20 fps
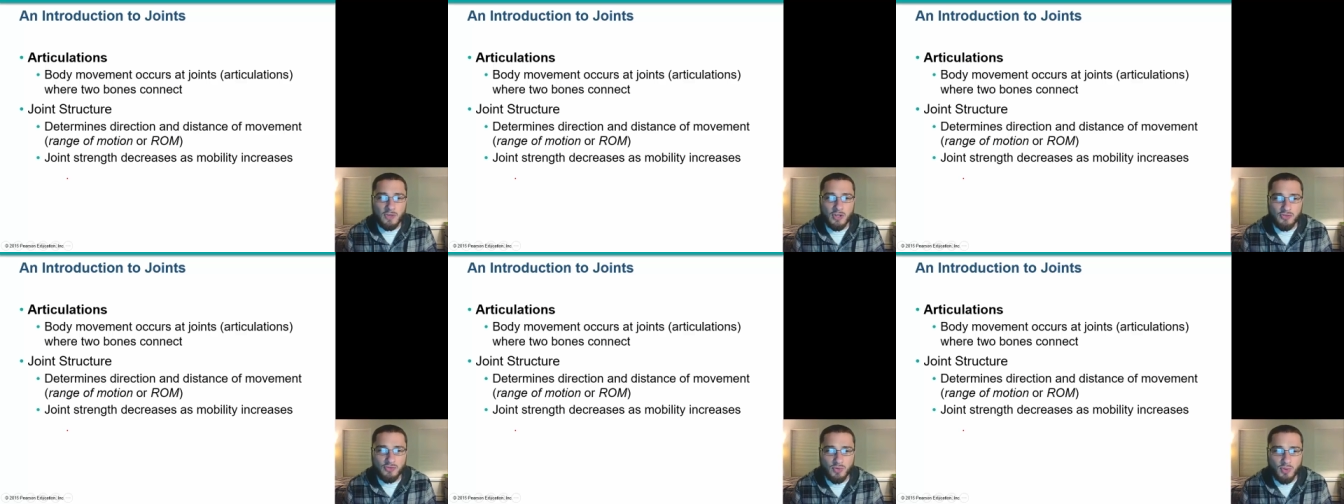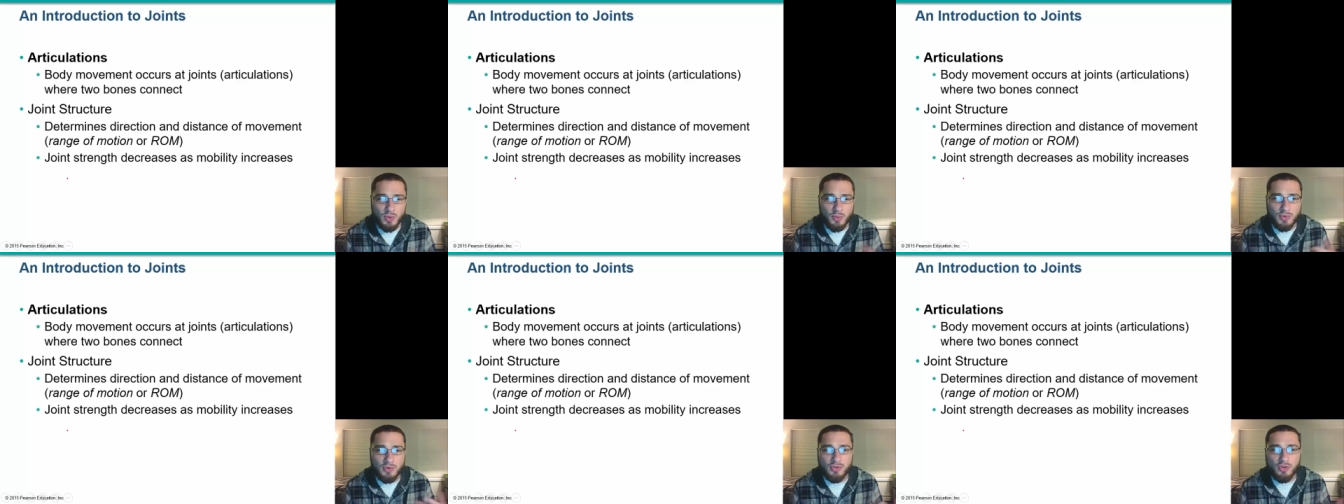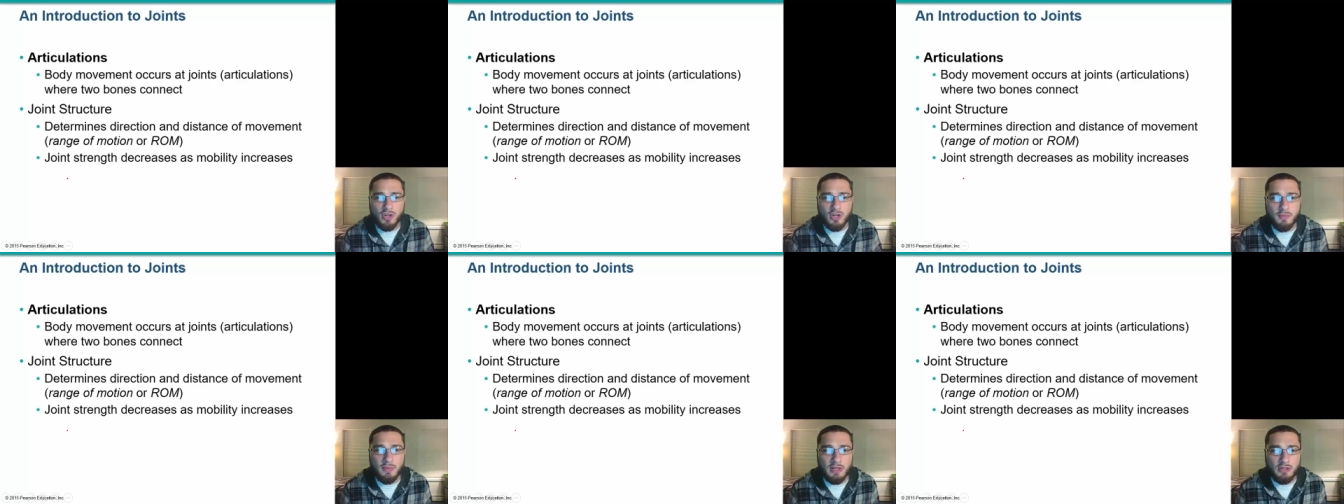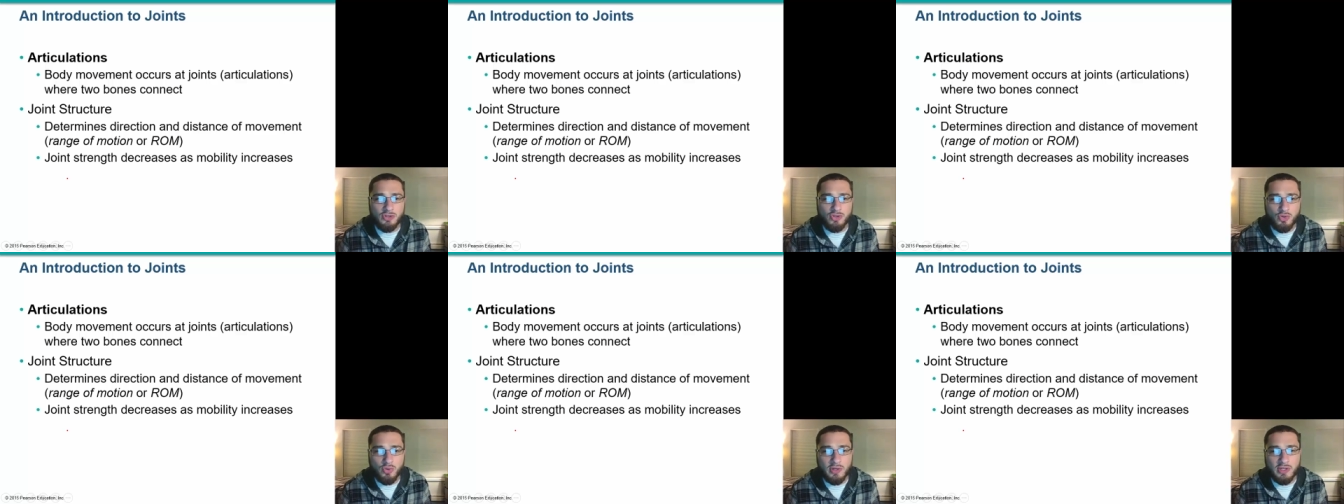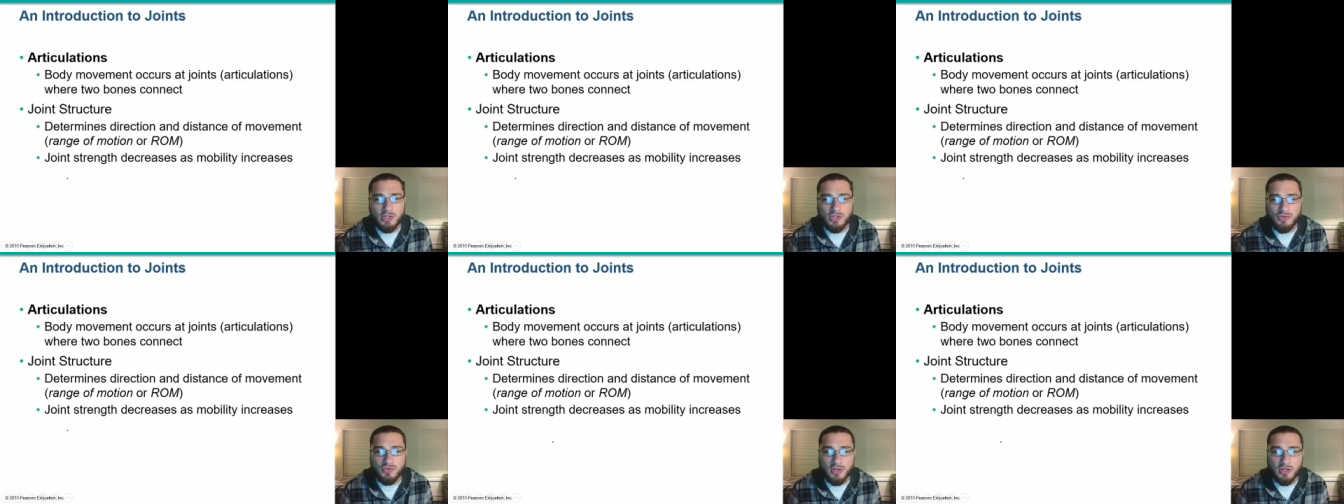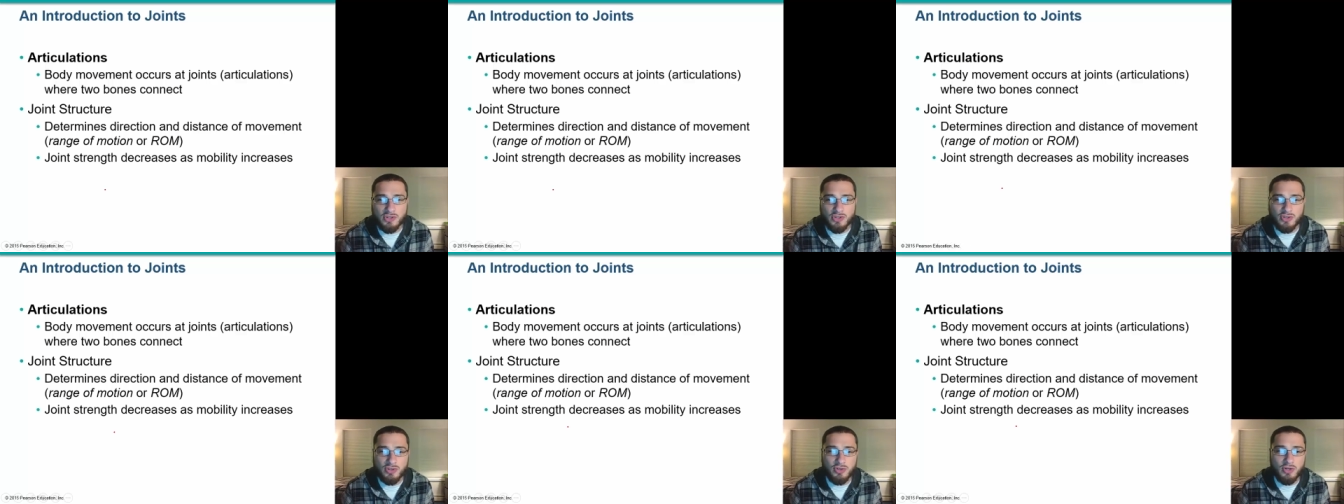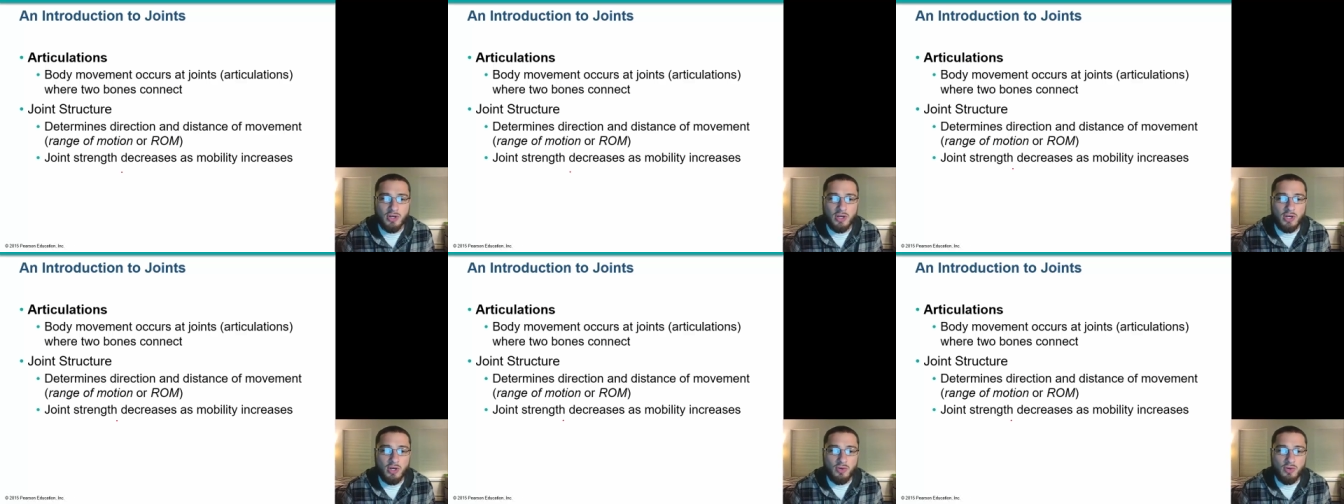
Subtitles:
So when we're talking about joint structure,